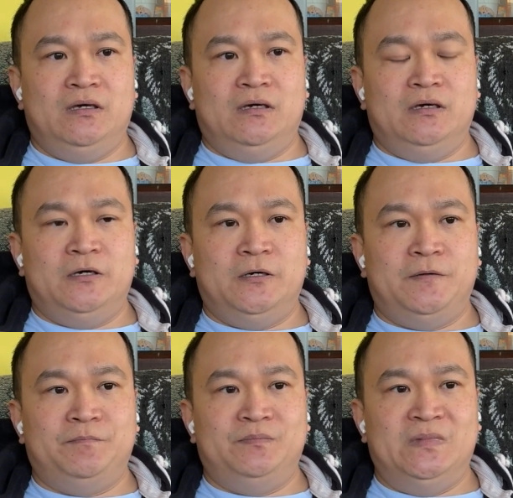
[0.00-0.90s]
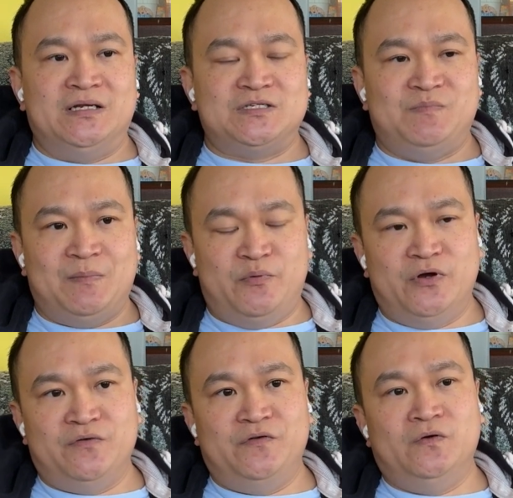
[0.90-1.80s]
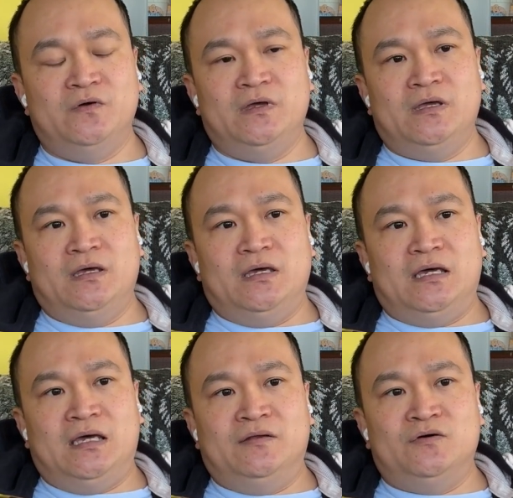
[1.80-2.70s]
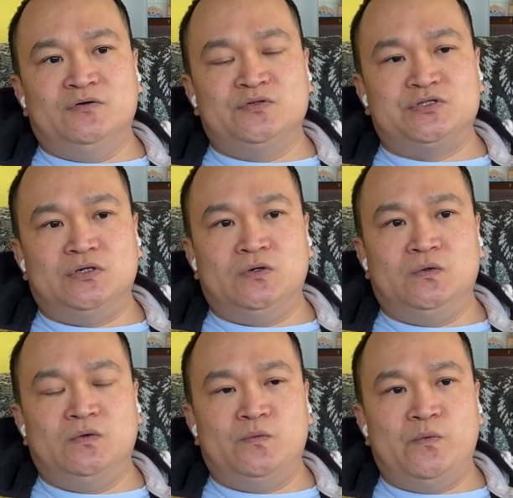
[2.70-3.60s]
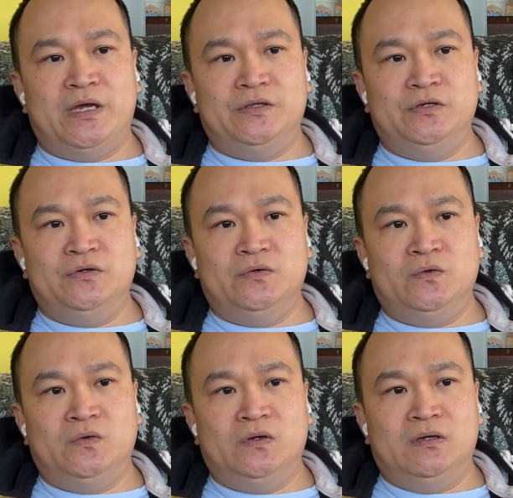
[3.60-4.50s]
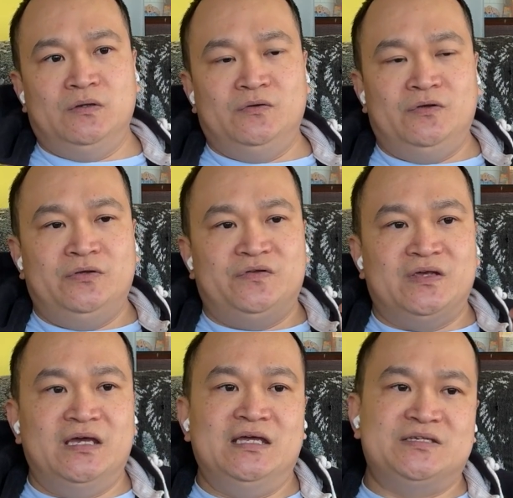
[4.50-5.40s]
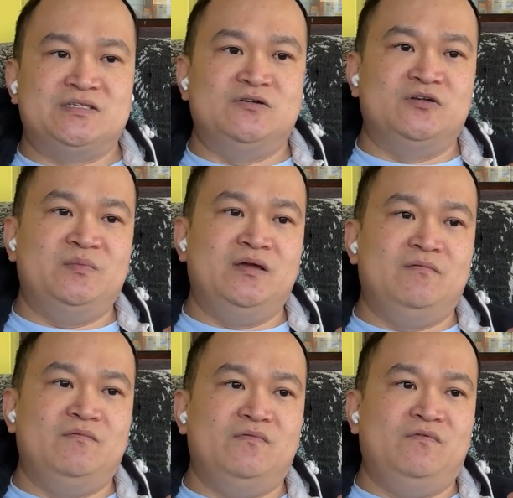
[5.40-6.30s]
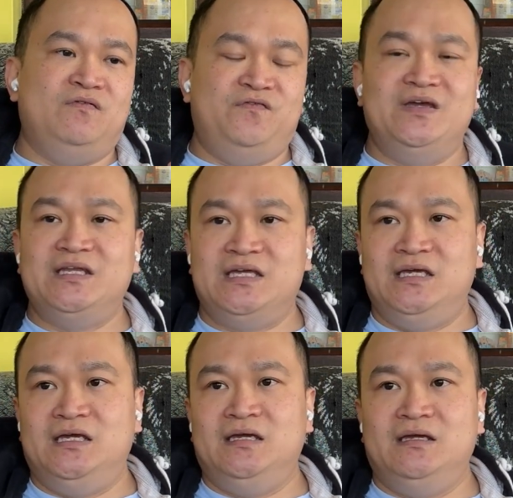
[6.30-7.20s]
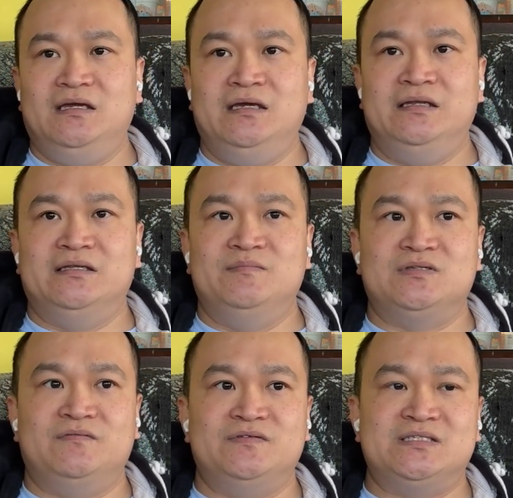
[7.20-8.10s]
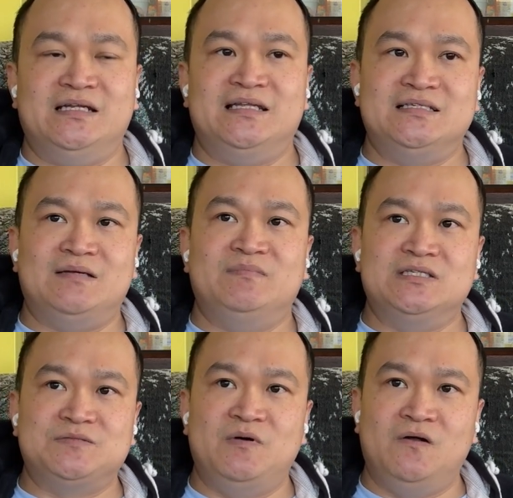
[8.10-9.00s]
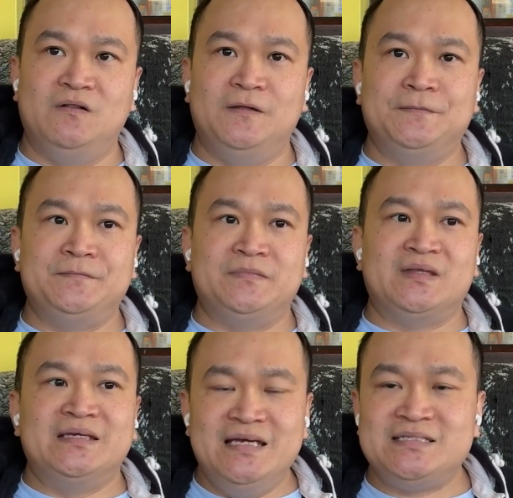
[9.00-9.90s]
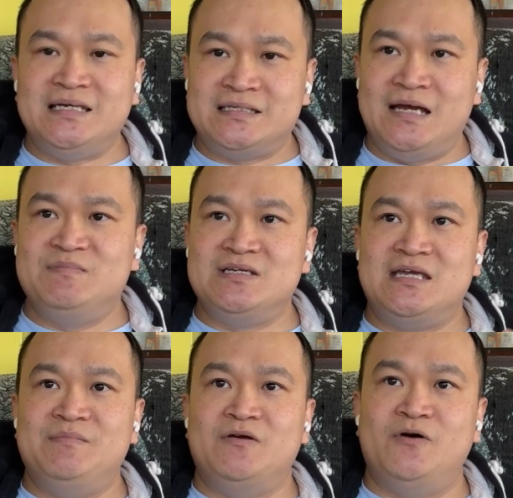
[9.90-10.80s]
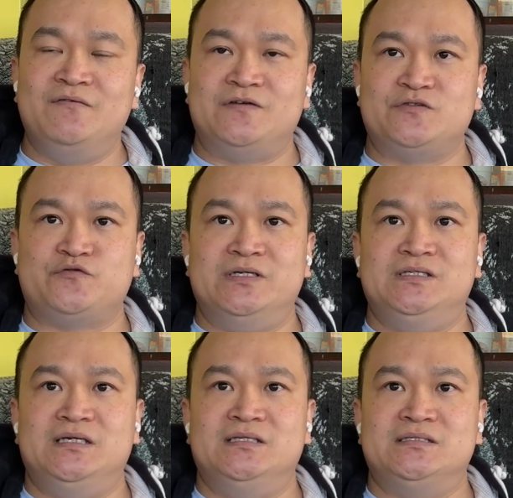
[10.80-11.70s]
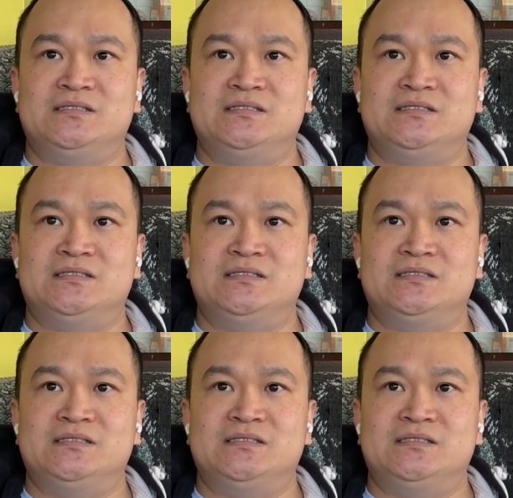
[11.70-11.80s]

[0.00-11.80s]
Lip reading: That's my point of view. And also, when you say it's going to be finicky in terms of selecting something small, yes, at times it can be quite frustrating.